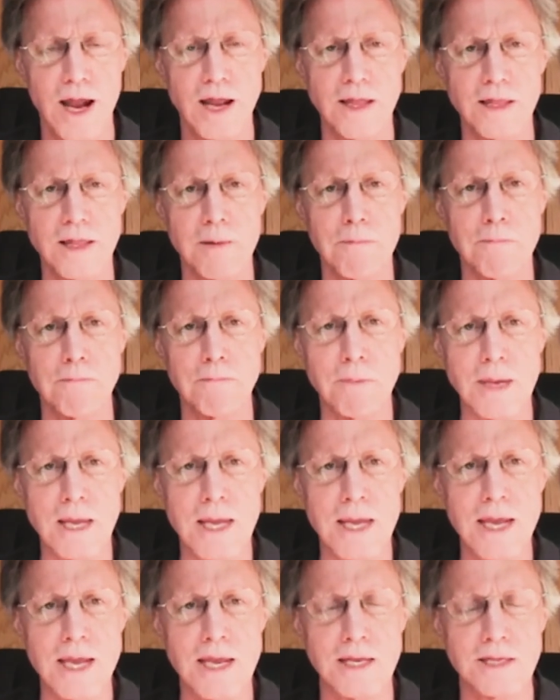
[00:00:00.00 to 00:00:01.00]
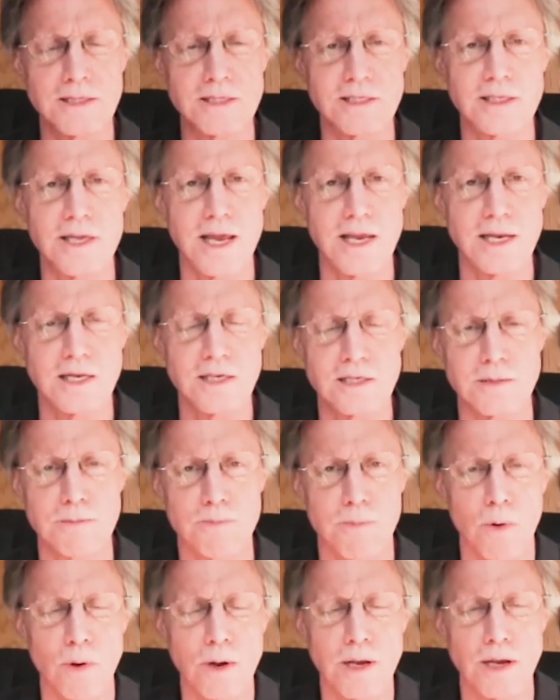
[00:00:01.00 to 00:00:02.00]
and then be and stay
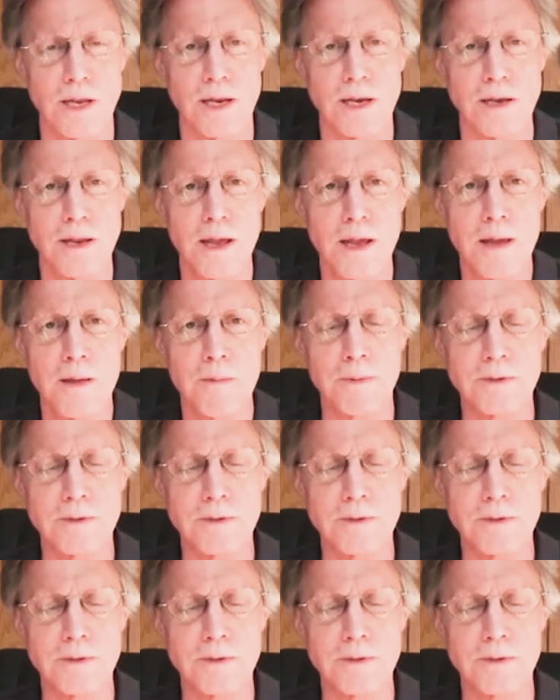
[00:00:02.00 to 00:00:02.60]
disappointed